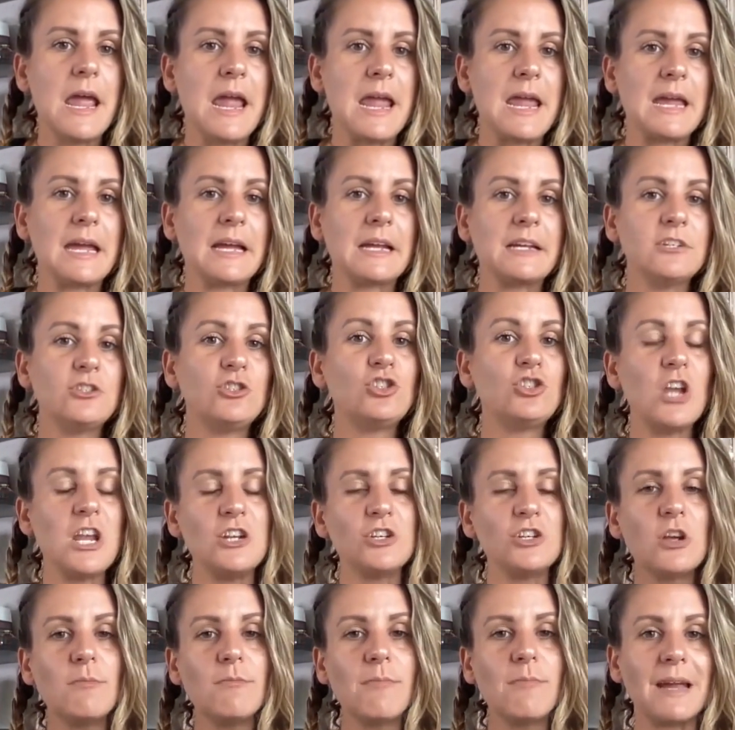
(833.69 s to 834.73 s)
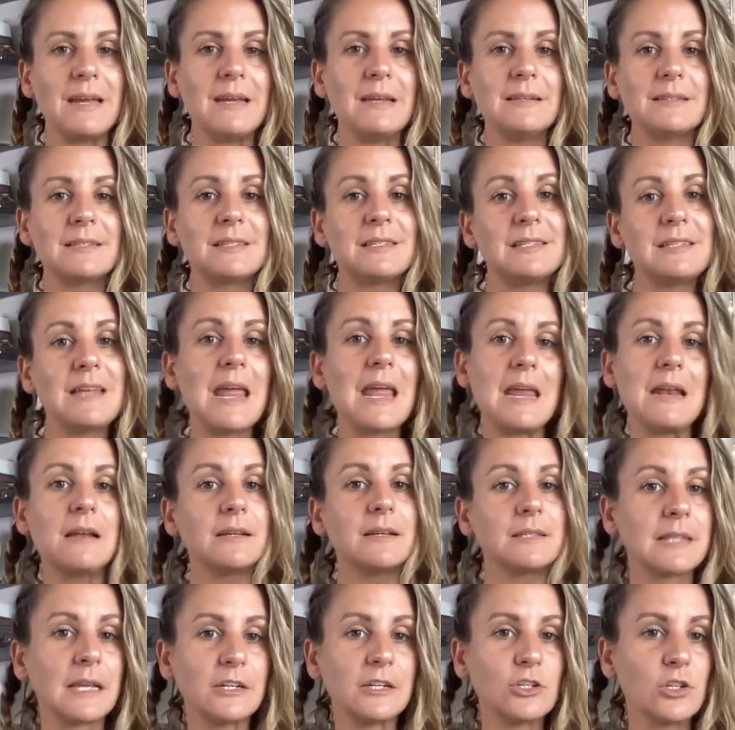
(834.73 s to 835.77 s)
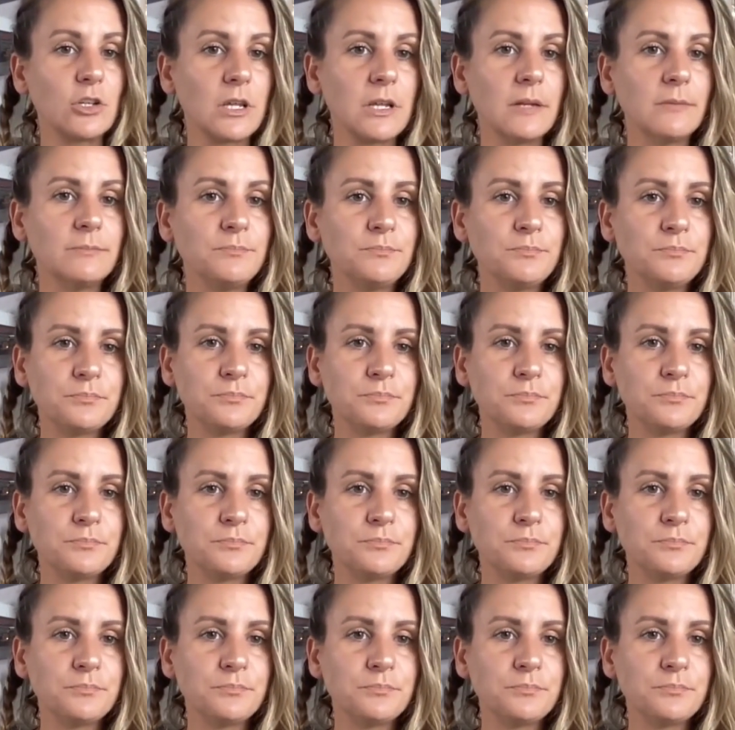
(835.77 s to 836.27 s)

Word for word: and change up my state essentially.